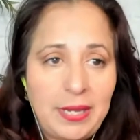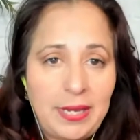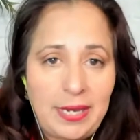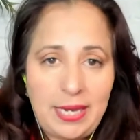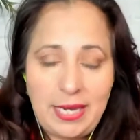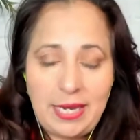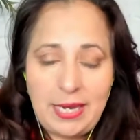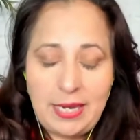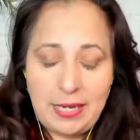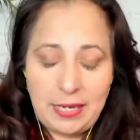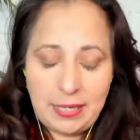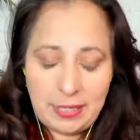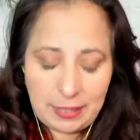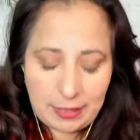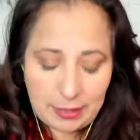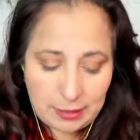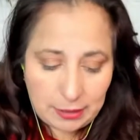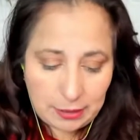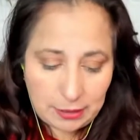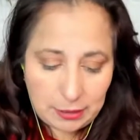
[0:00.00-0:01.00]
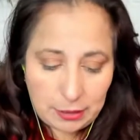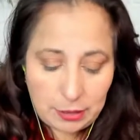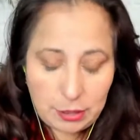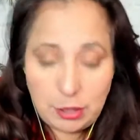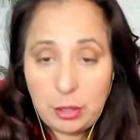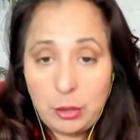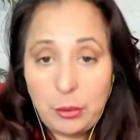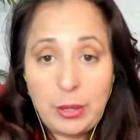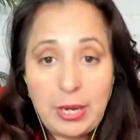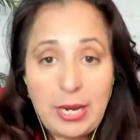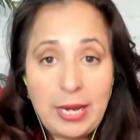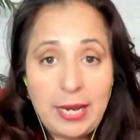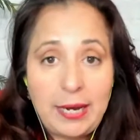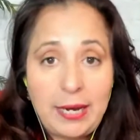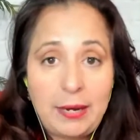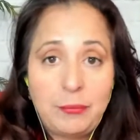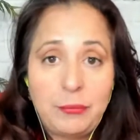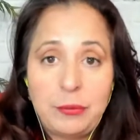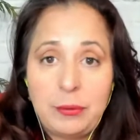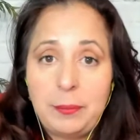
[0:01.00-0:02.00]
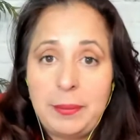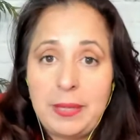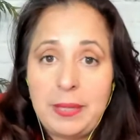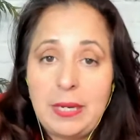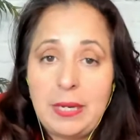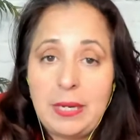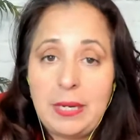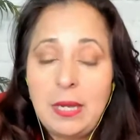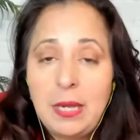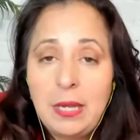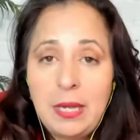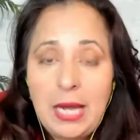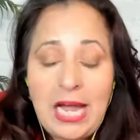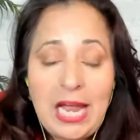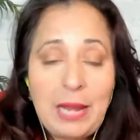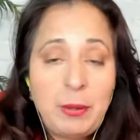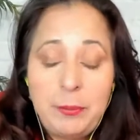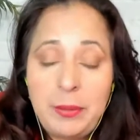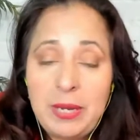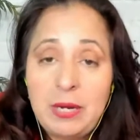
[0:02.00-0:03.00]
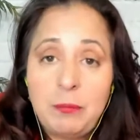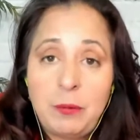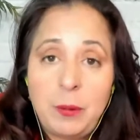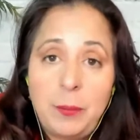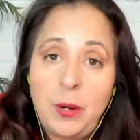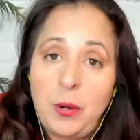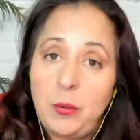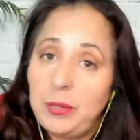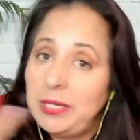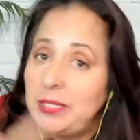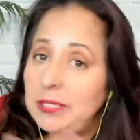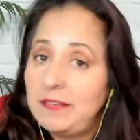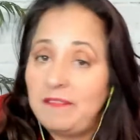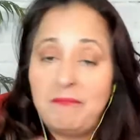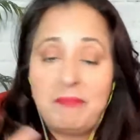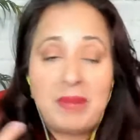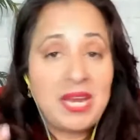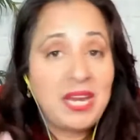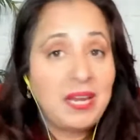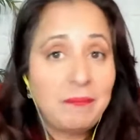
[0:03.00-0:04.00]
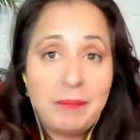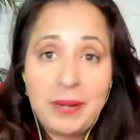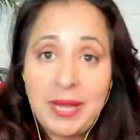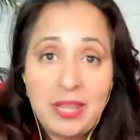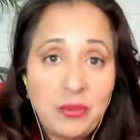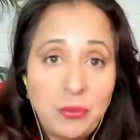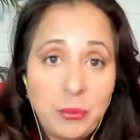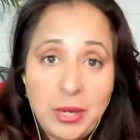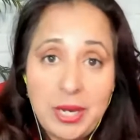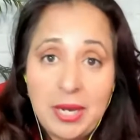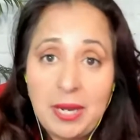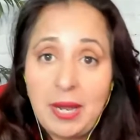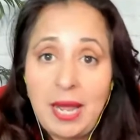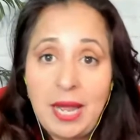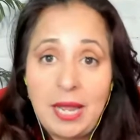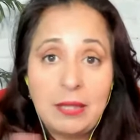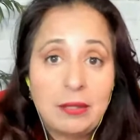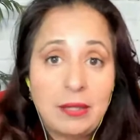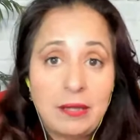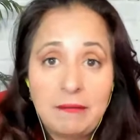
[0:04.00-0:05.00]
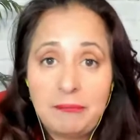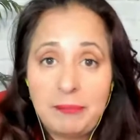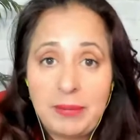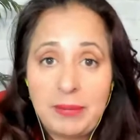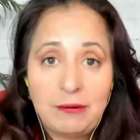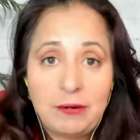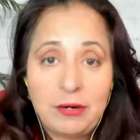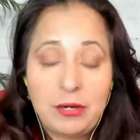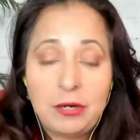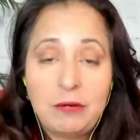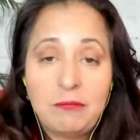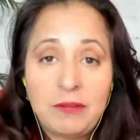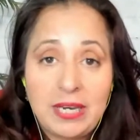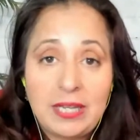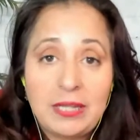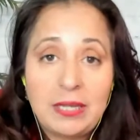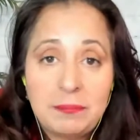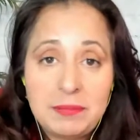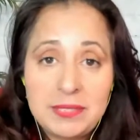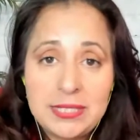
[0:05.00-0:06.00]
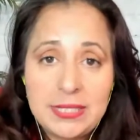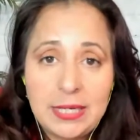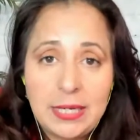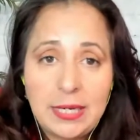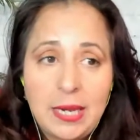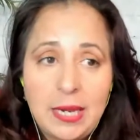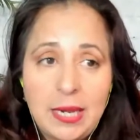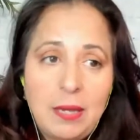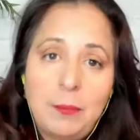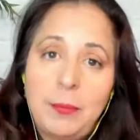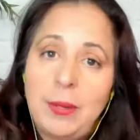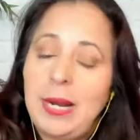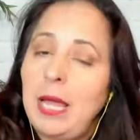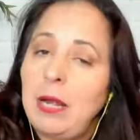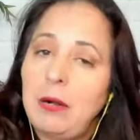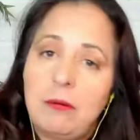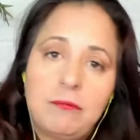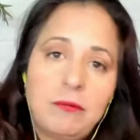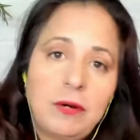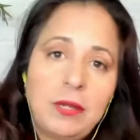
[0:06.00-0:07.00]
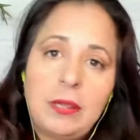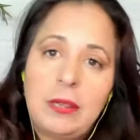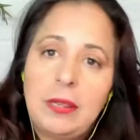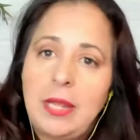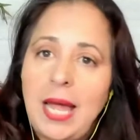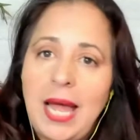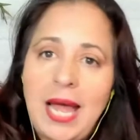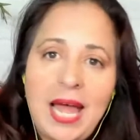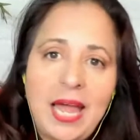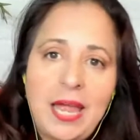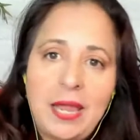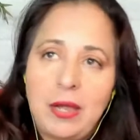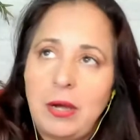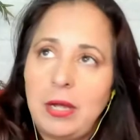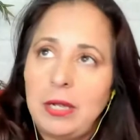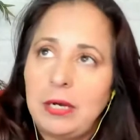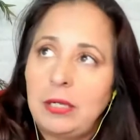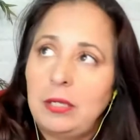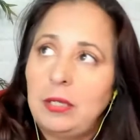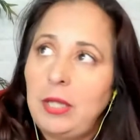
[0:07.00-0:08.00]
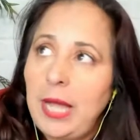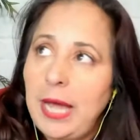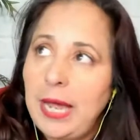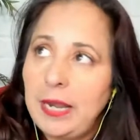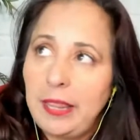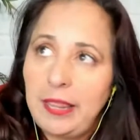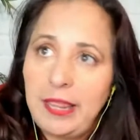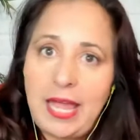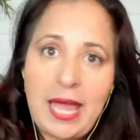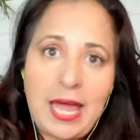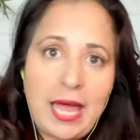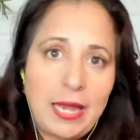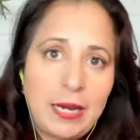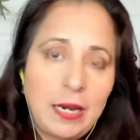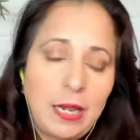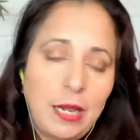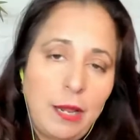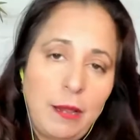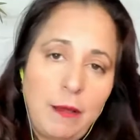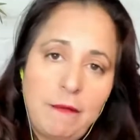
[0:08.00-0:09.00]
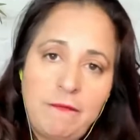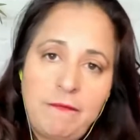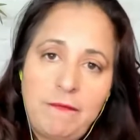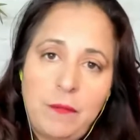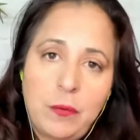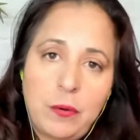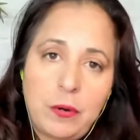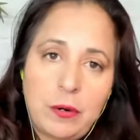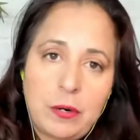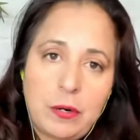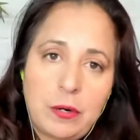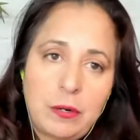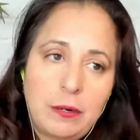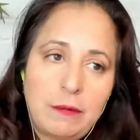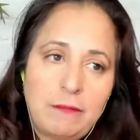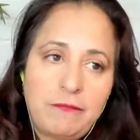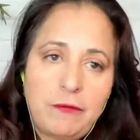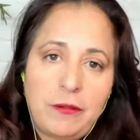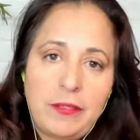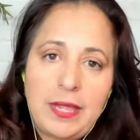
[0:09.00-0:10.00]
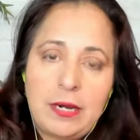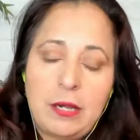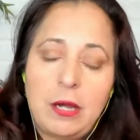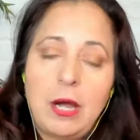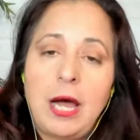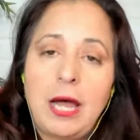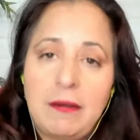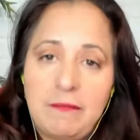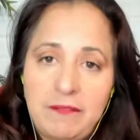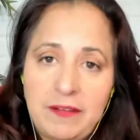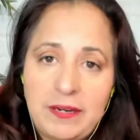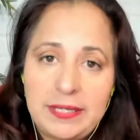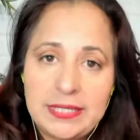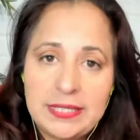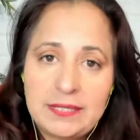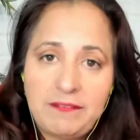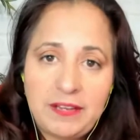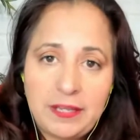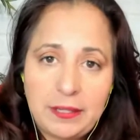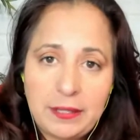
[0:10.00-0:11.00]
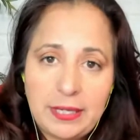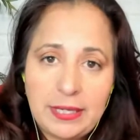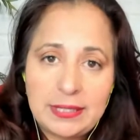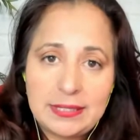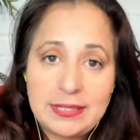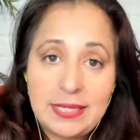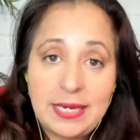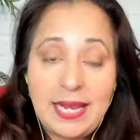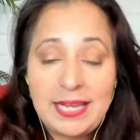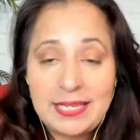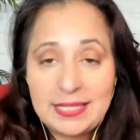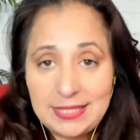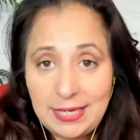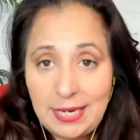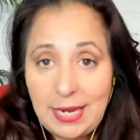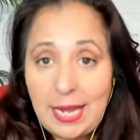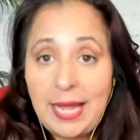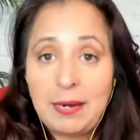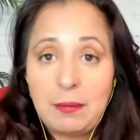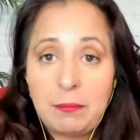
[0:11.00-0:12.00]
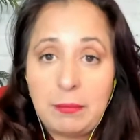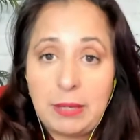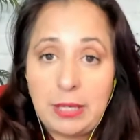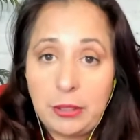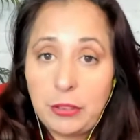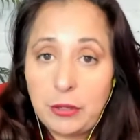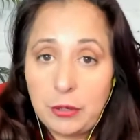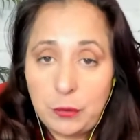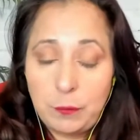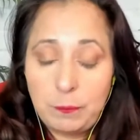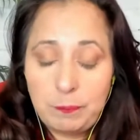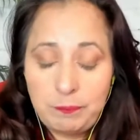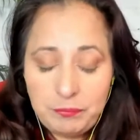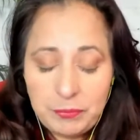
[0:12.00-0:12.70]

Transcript: And, you know, I will be, I'm a big proponent of makeup, by the way. I love my good red lipstick, but I don't rely on a lot of that for for that confidence feelings that has gotten me through